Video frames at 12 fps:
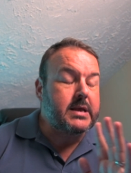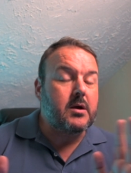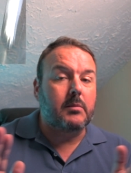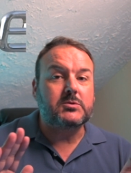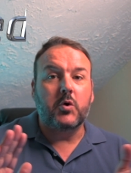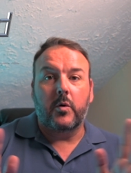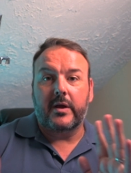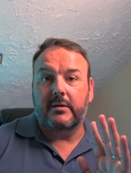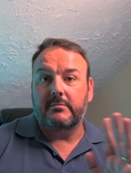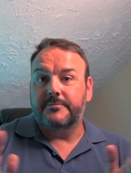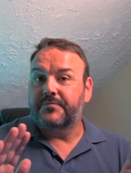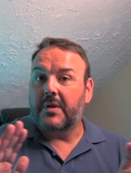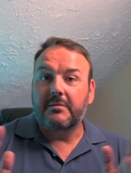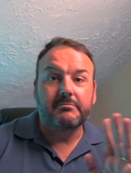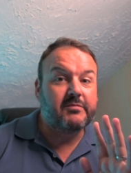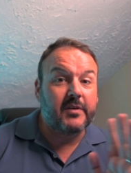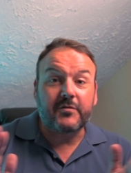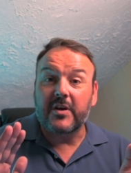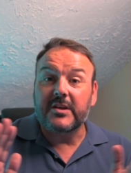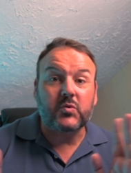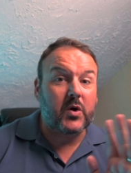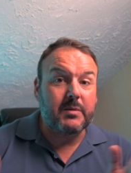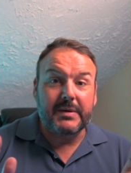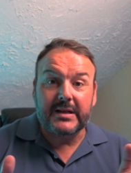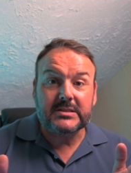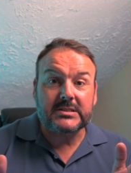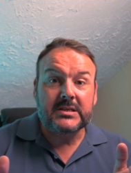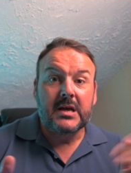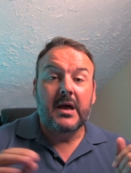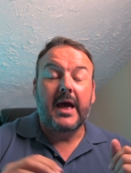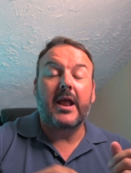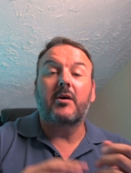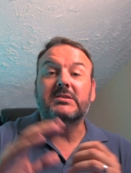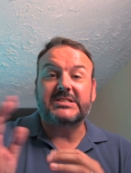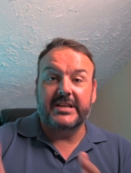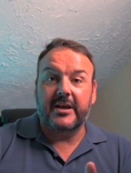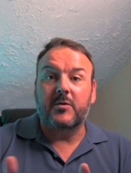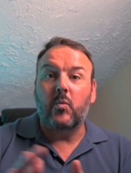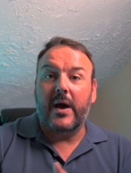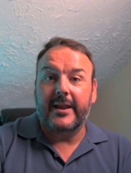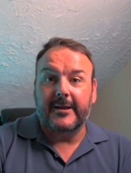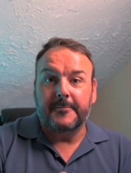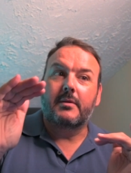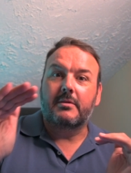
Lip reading: I'm talking 15-20 minutes and I was sitting and waiting.